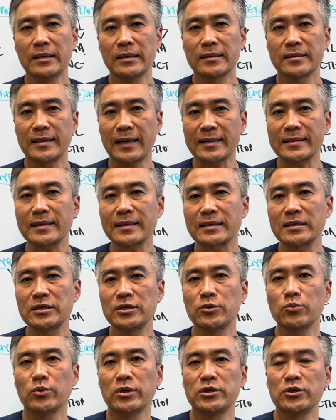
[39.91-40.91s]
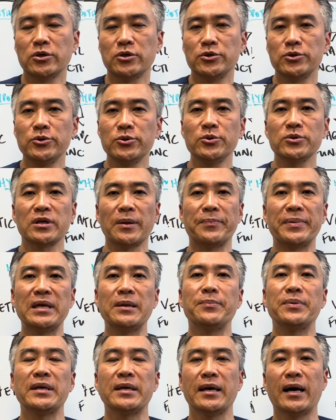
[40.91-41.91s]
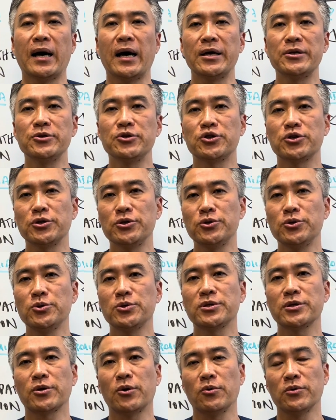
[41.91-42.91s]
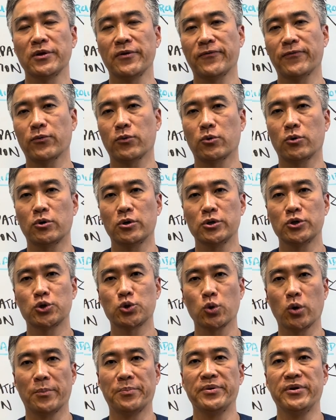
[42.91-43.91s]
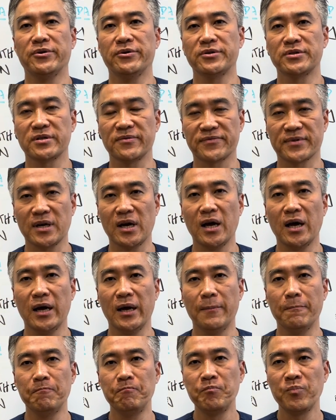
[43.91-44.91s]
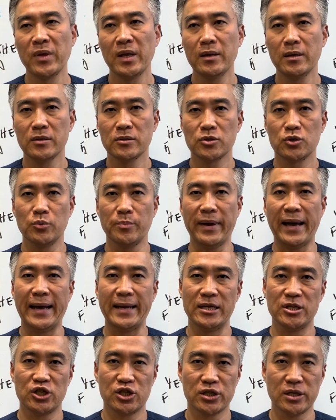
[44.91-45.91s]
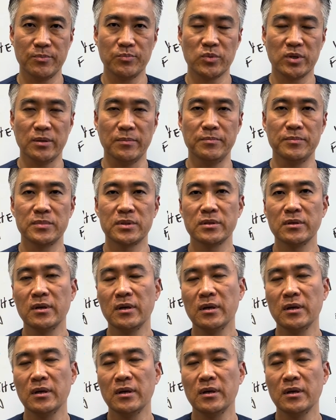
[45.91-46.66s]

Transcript: Technically, when you use a PPI, you should use it only for short periods of time to manage symptoms.